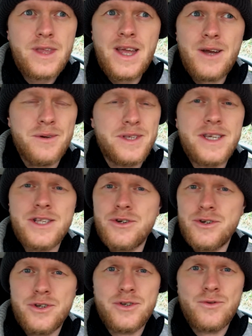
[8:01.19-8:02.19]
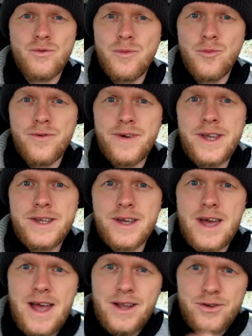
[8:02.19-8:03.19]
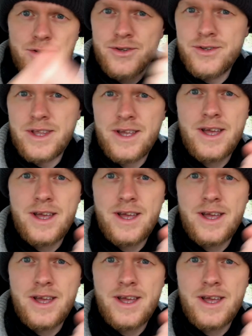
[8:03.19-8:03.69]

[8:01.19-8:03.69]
it was easier just to remove it and just